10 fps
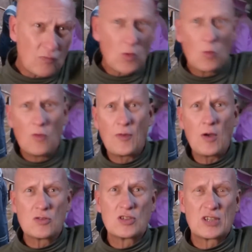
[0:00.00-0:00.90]
what
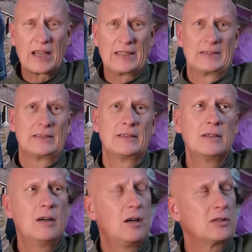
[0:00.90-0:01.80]
photos are you taking?
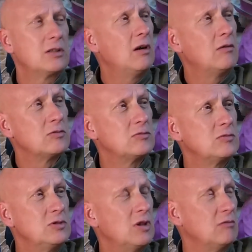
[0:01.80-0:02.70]
I said, oh,
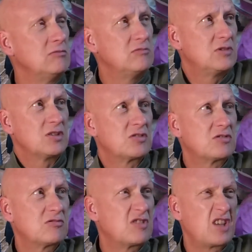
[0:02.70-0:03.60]
you know,
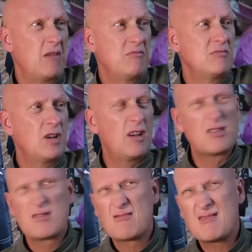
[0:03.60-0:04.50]
just some. I
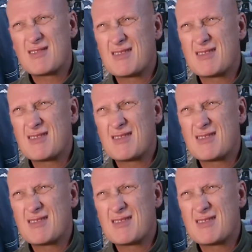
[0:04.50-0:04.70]
said,